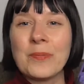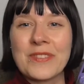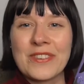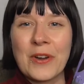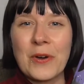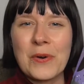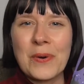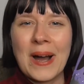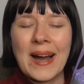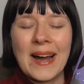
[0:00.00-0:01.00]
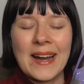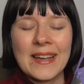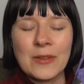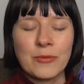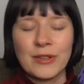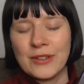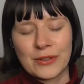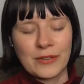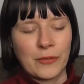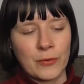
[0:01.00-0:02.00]
So I am really
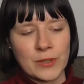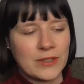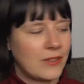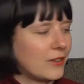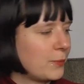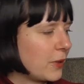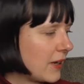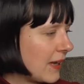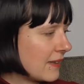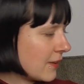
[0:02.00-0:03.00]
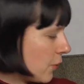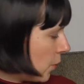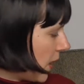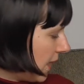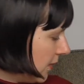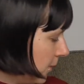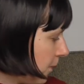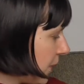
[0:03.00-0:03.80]
looking forward to this book as well.